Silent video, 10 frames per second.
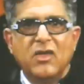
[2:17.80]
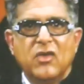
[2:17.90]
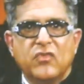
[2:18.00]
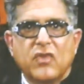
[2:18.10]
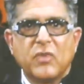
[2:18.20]

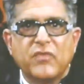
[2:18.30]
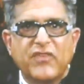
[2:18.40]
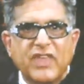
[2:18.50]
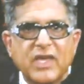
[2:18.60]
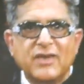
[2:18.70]
from
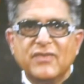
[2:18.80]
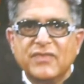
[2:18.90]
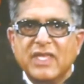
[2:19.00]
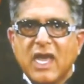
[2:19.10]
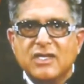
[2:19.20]
fear
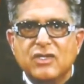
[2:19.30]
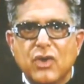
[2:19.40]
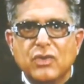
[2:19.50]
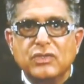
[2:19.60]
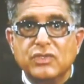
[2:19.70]
of the
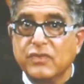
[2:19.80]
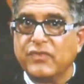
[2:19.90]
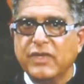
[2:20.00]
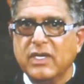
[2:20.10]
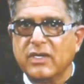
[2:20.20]
unknown to
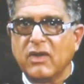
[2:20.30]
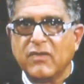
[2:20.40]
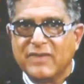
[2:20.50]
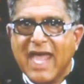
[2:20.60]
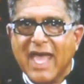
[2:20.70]
fear
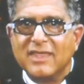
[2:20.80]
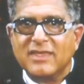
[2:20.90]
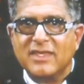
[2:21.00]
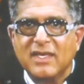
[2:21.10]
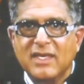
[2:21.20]
of
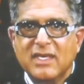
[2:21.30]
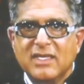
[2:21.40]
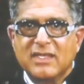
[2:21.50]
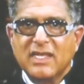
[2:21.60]
death,